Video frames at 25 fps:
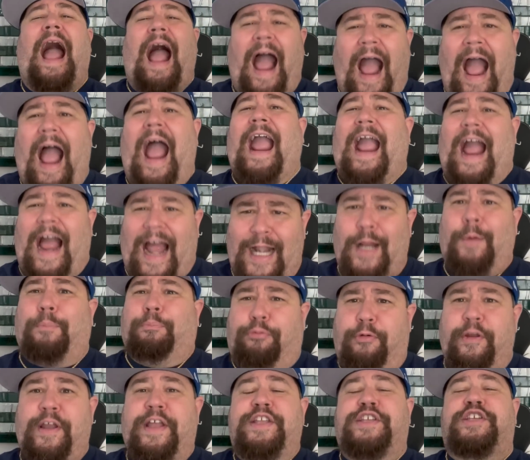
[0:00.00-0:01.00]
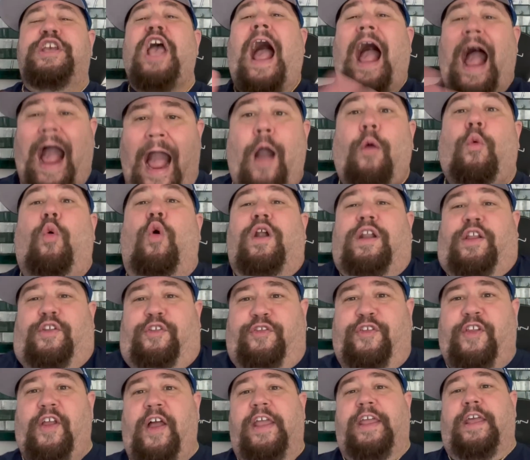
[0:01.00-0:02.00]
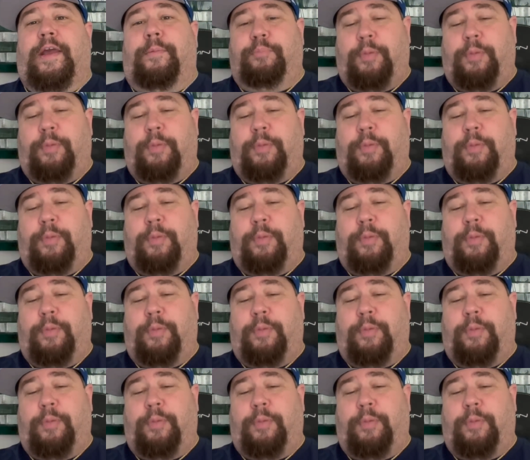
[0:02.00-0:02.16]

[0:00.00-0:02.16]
I got a bridge I want to sell you.